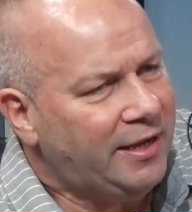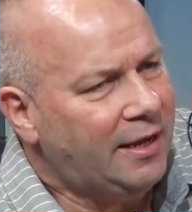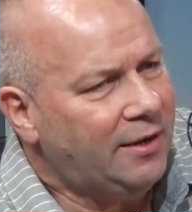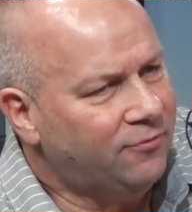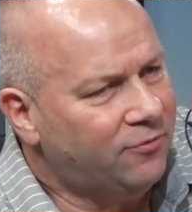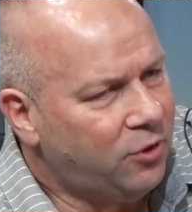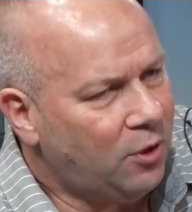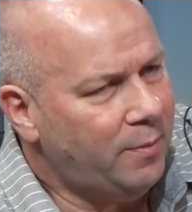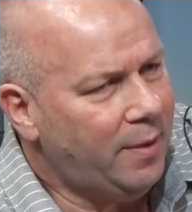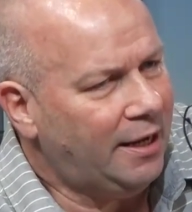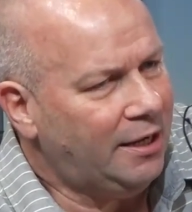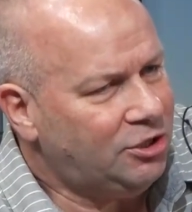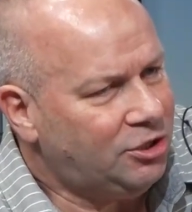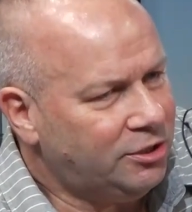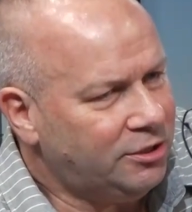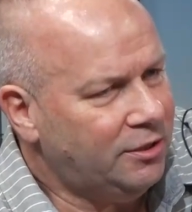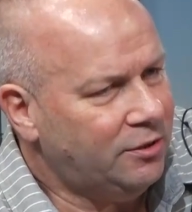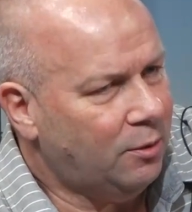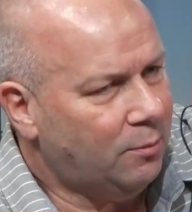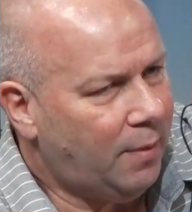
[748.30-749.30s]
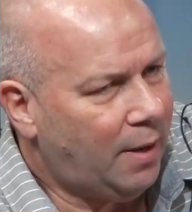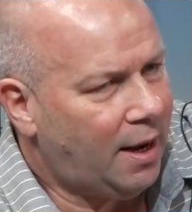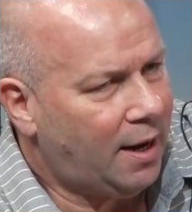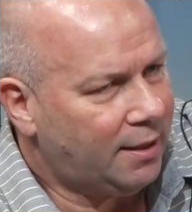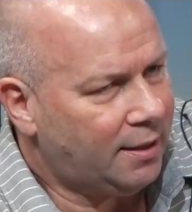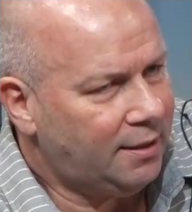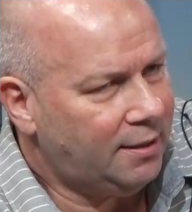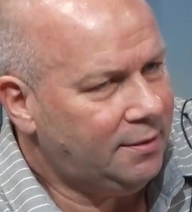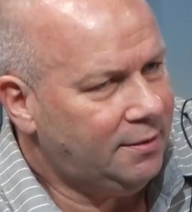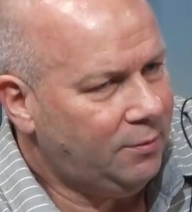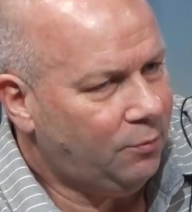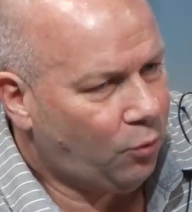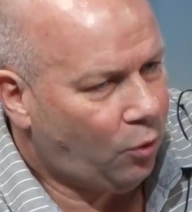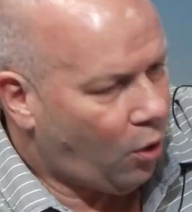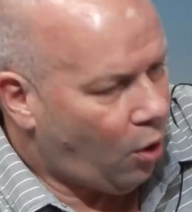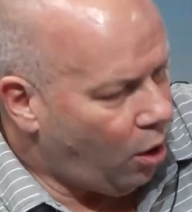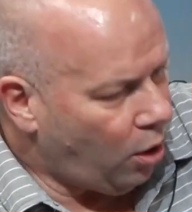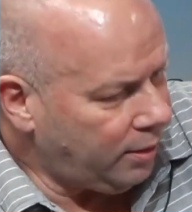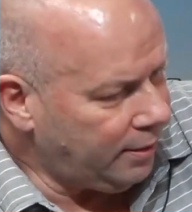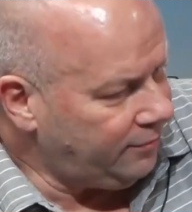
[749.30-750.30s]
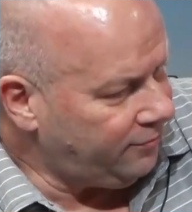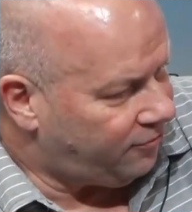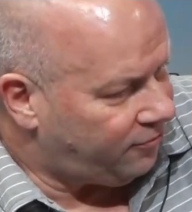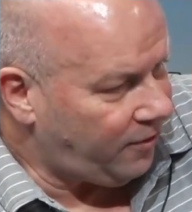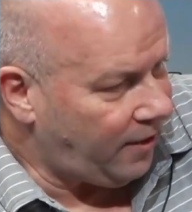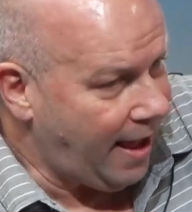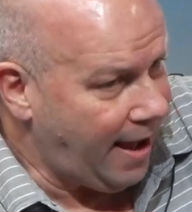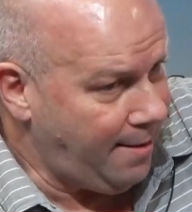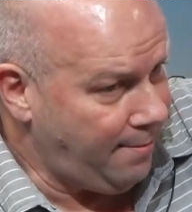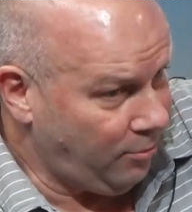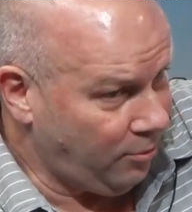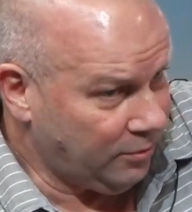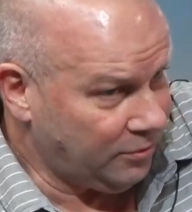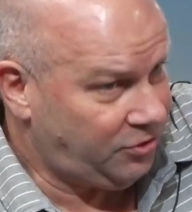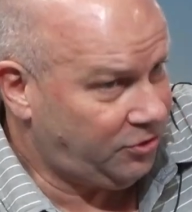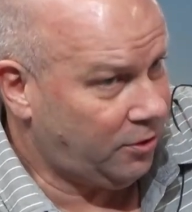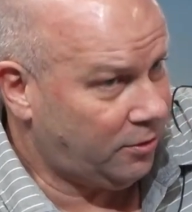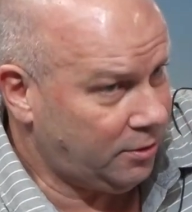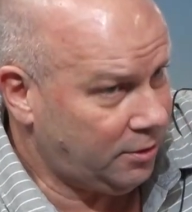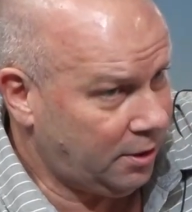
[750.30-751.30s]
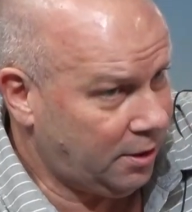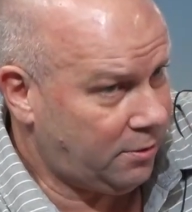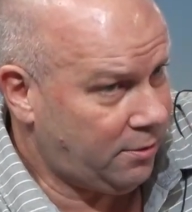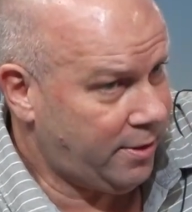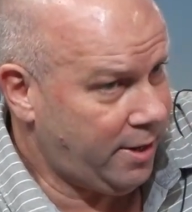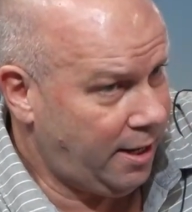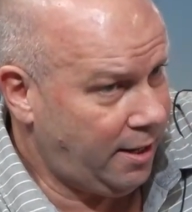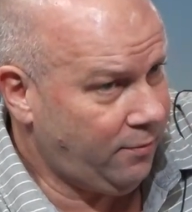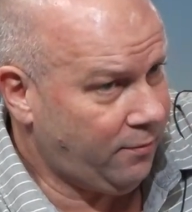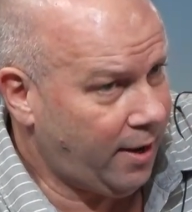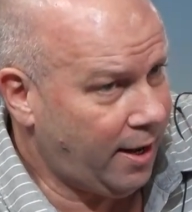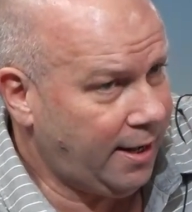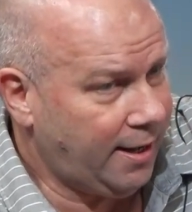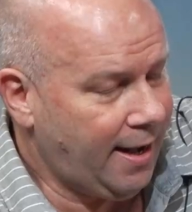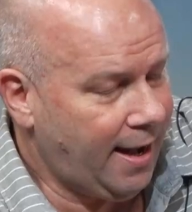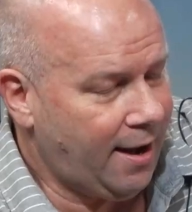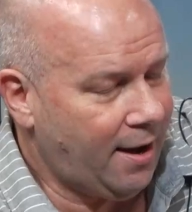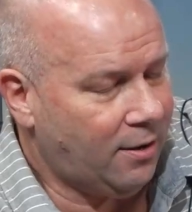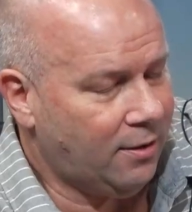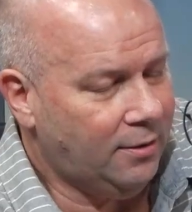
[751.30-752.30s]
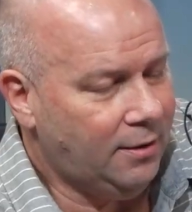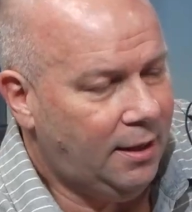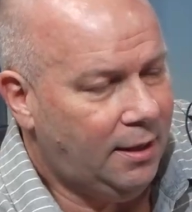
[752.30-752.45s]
inflammation in the body, we're all inflamed to a certain degree right now.